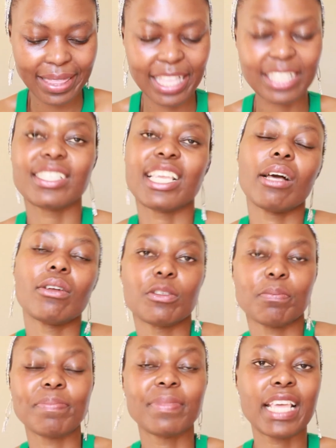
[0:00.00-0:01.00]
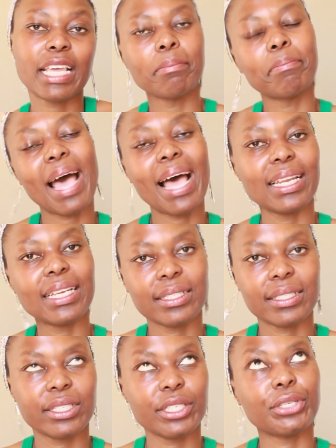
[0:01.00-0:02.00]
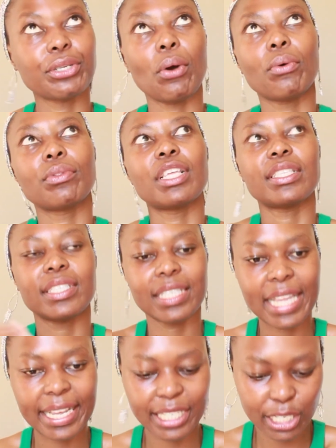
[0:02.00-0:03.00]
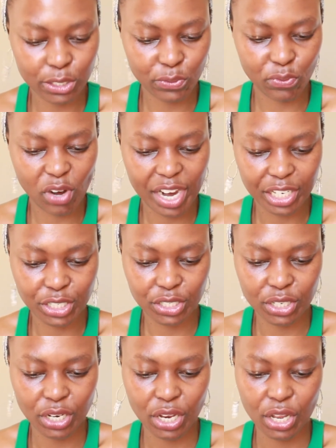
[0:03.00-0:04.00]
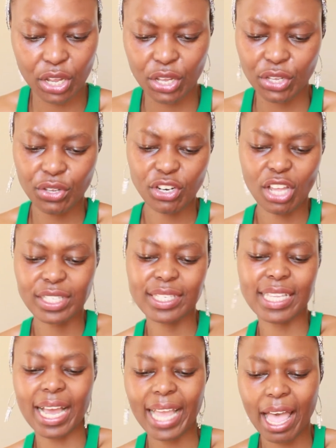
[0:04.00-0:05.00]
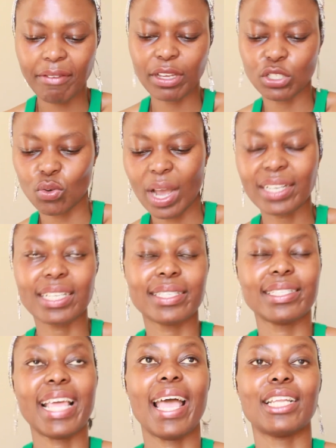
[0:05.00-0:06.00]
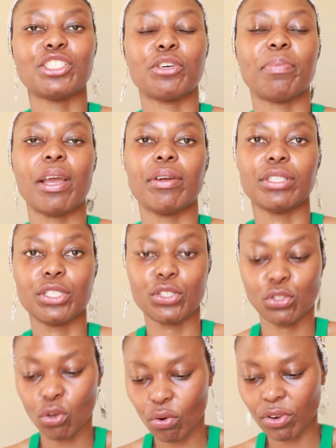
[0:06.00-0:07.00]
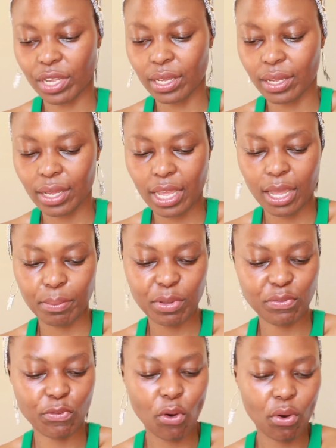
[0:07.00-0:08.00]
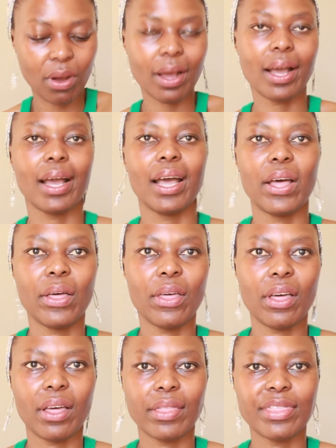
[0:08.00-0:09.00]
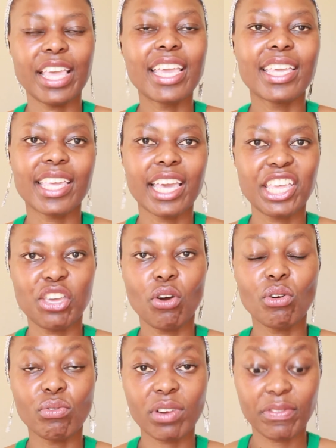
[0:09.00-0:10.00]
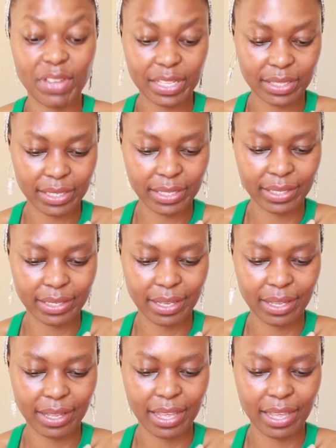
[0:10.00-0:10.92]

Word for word: the scales then balance, you know, the slate is fresh. You're not stuck having to understand your parents' story before they hear your grievance